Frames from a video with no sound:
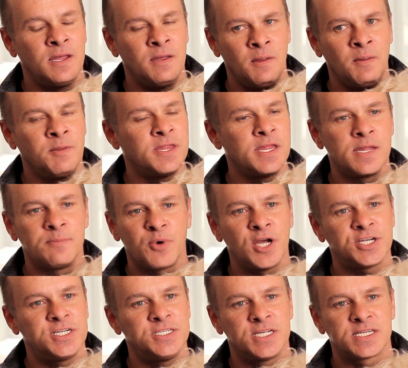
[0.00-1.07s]
And the
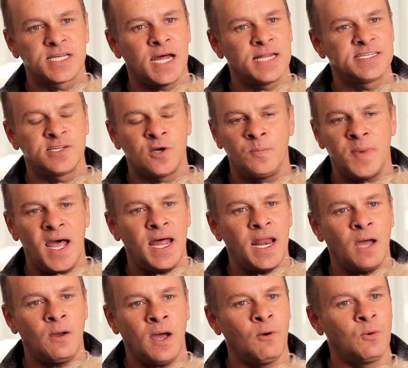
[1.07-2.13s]
depression just got so bad,
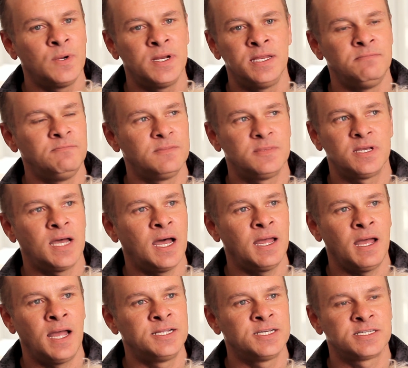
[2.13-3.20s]

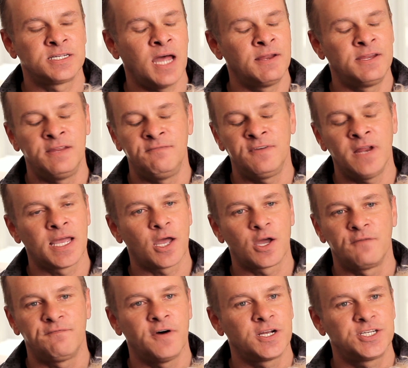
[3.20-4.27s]
I didn't feel like I
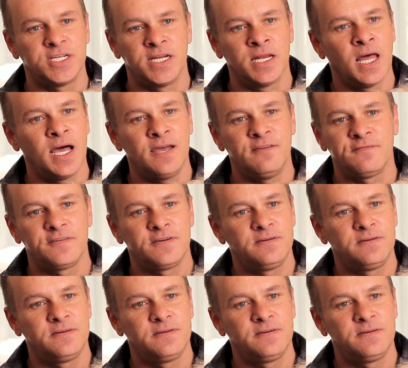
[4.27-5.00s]
could function in life.